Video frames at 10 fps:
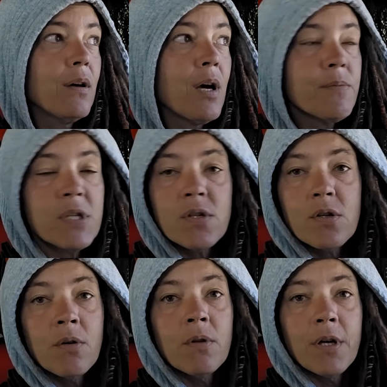I'm
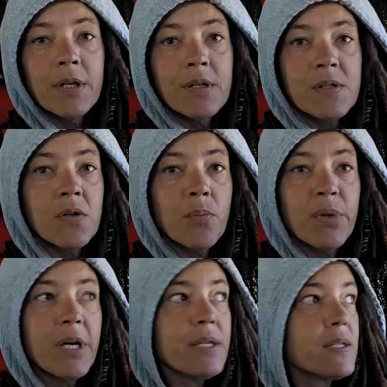so lucky and so
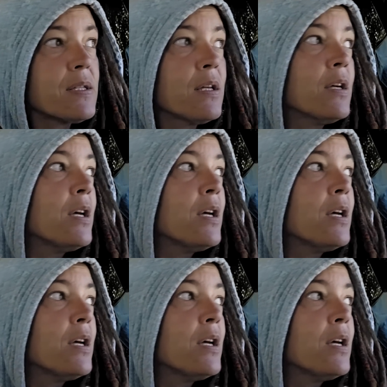blessed.